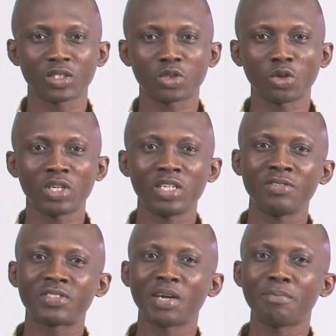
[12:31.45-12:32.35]
So
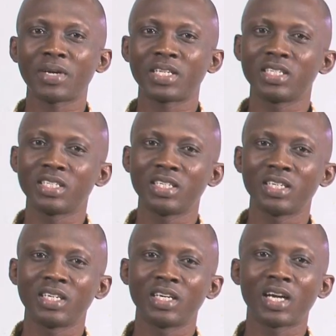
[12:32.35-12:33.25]
if somebody
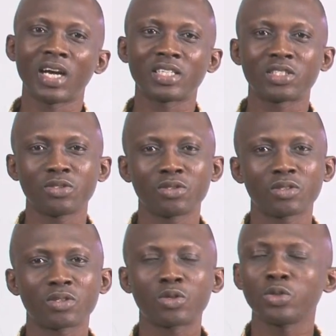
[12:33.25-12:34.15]
asks
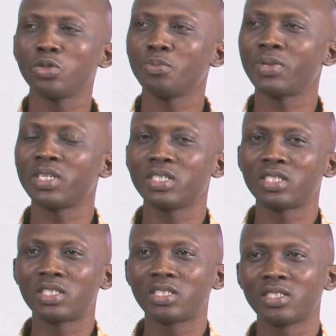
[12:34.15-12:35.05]
you, could you
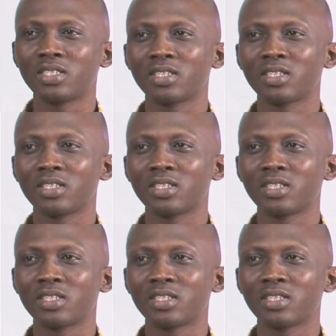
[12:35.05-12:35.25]
please